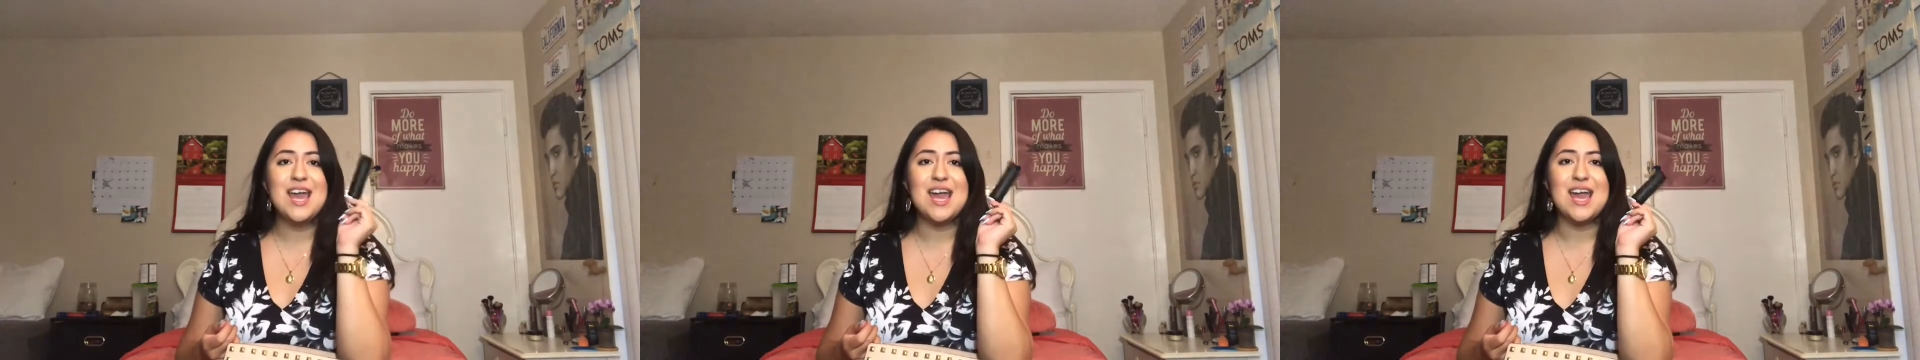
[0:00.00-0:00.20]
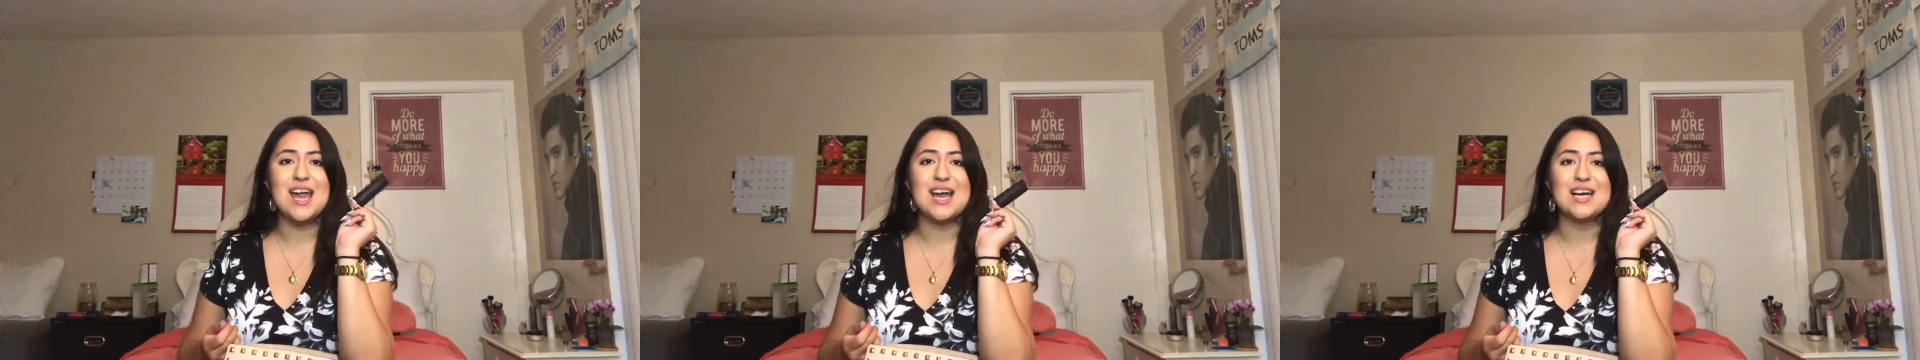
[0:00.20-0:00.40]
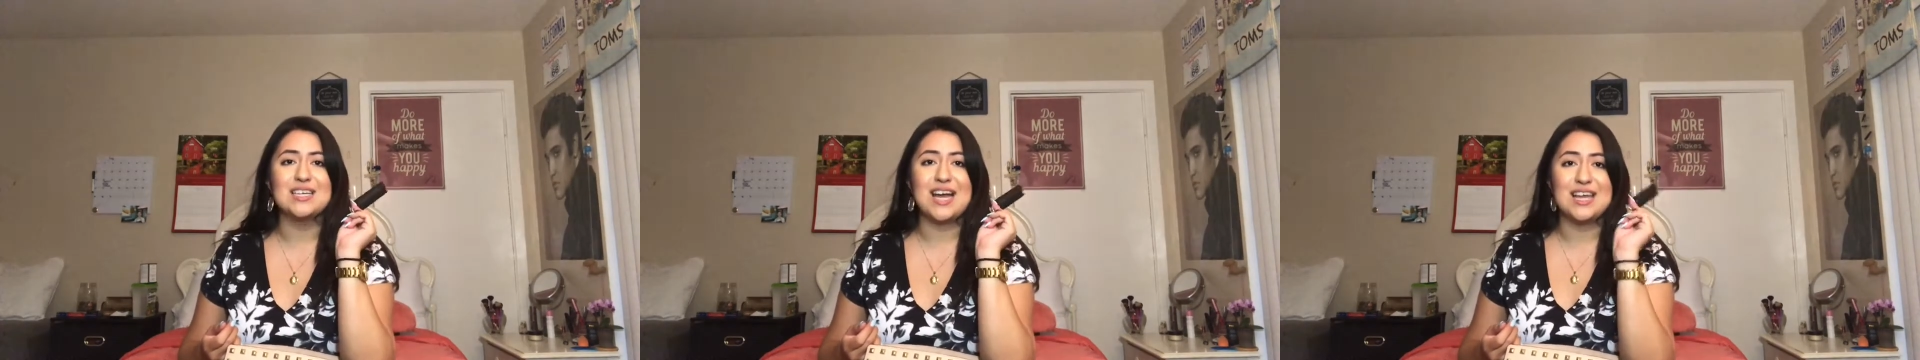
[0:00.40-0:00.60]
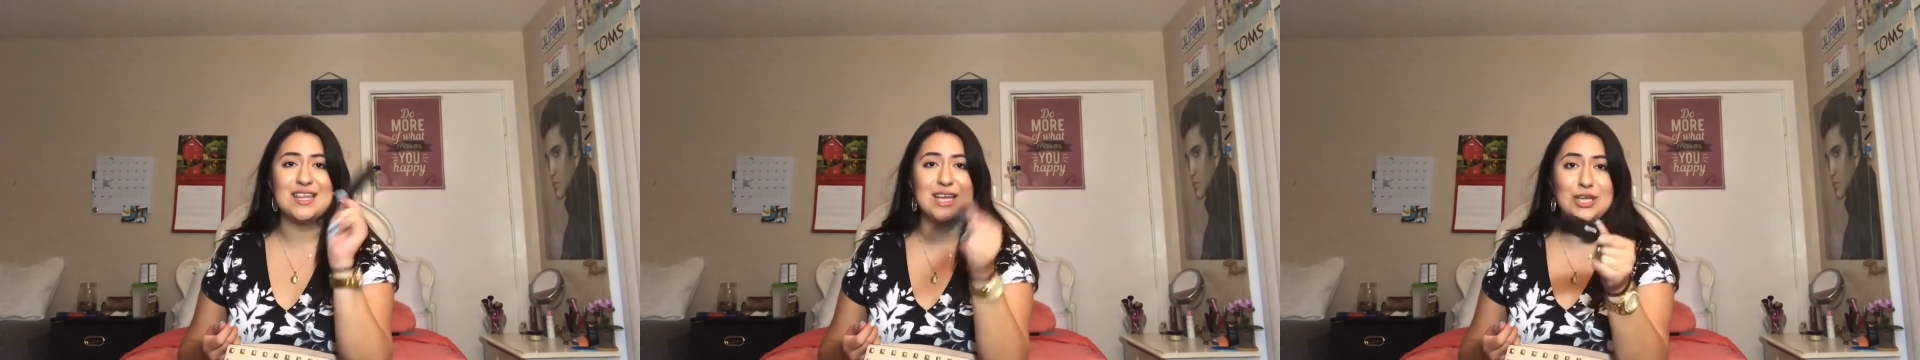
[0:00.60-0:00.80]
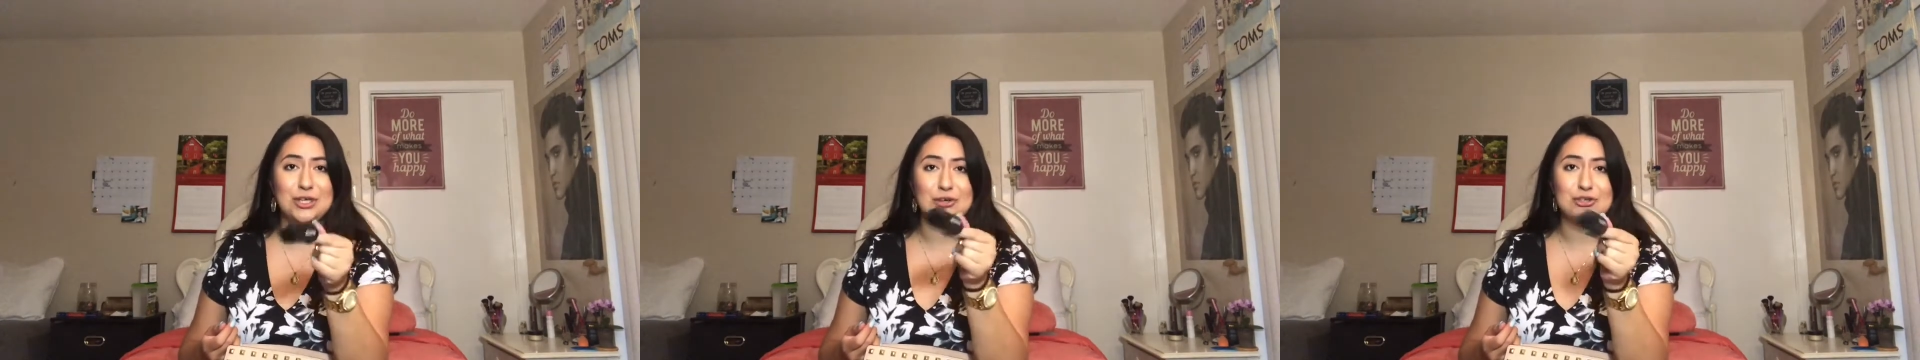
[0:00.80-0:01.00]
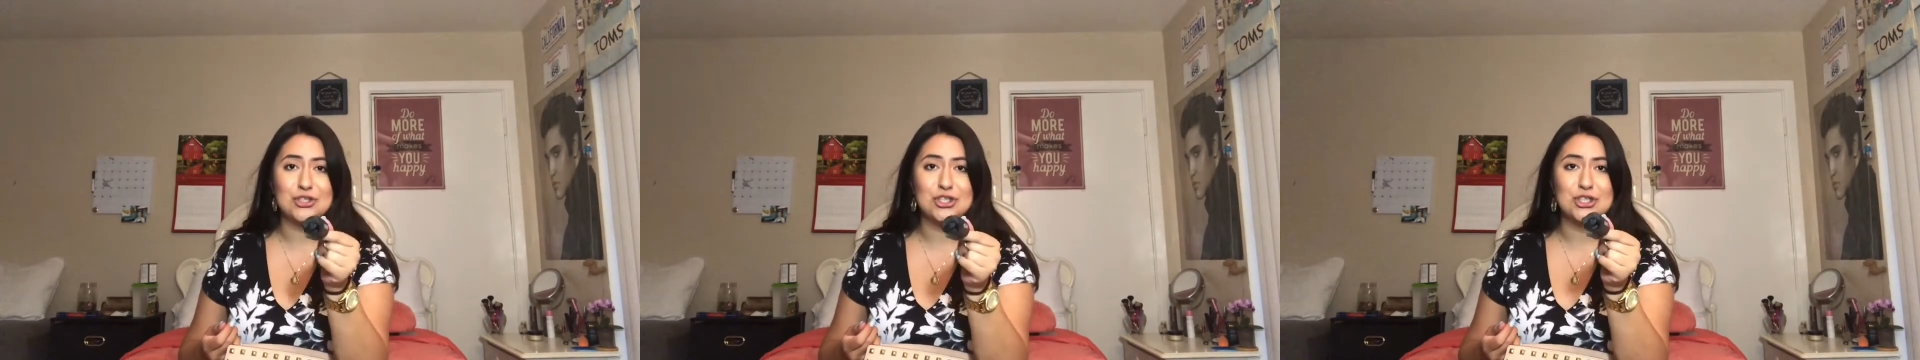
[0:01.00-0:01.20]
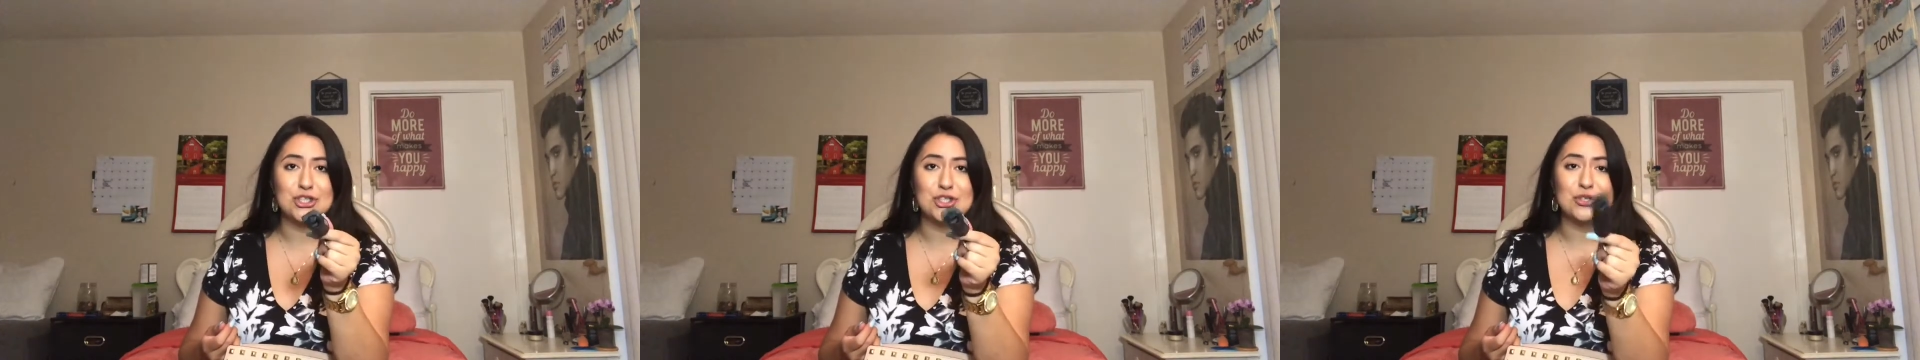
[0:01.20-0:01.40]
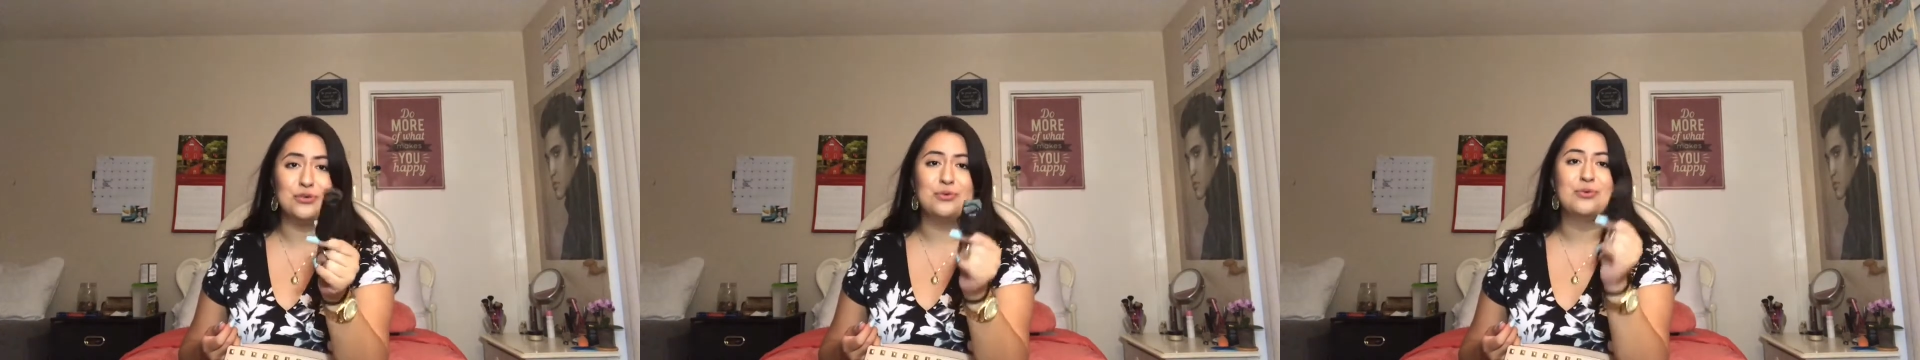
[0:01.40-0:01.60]
and I think you should
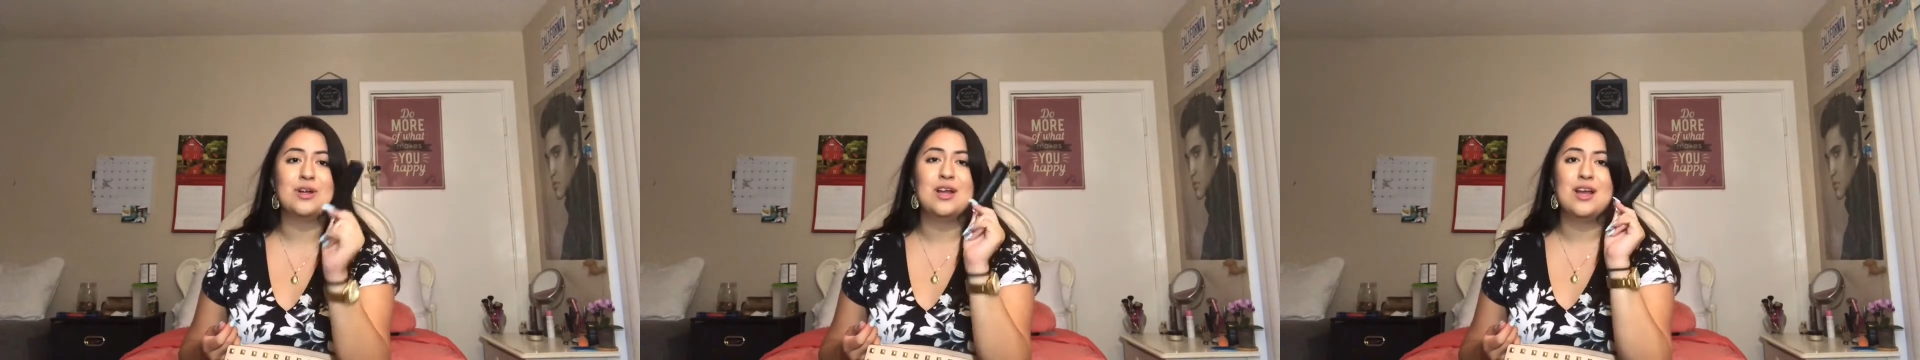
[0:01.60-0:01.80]
too.